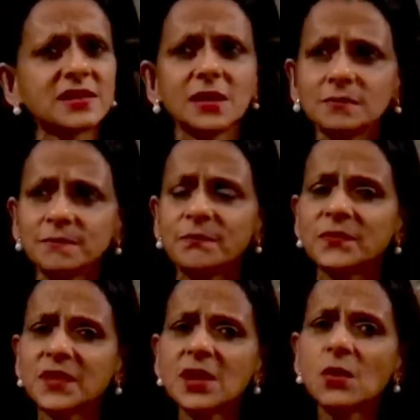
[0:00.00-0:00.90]
hmm,
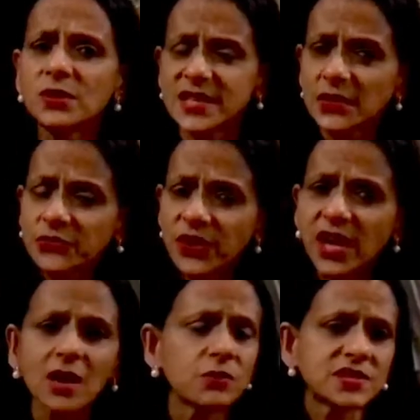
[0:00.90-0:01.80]
was that
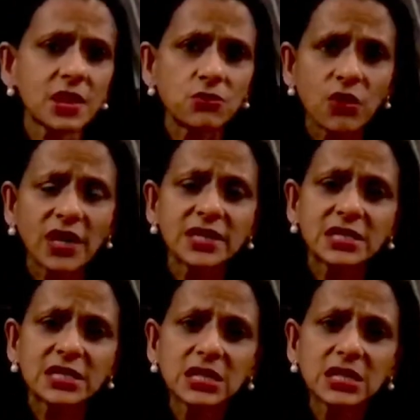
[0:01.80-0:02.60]
fair? Was that right?